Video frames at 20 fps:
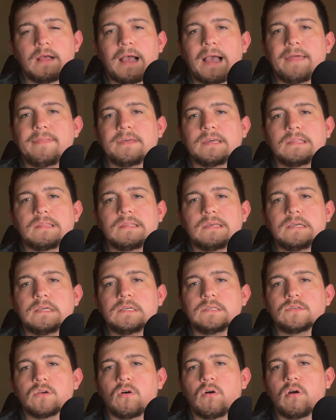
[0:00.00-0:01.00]
I think
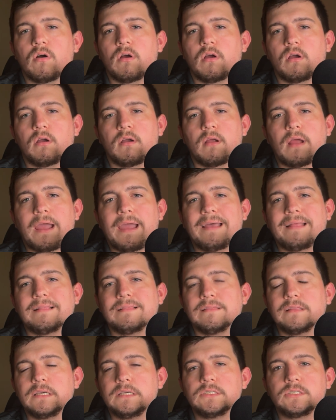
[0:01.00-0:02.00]
these are at
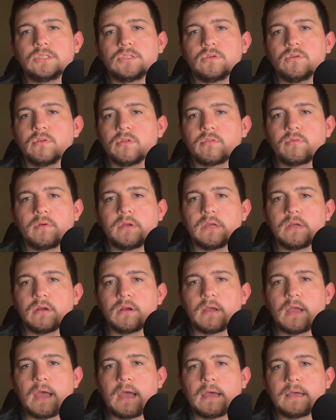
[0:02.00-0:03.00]
least 2 to 3 year
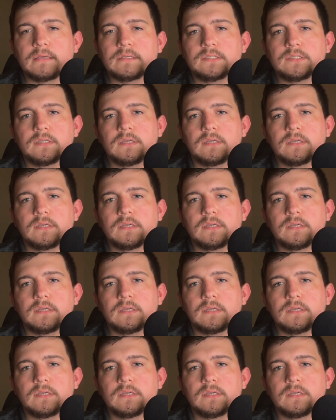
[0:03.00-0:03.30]
guys.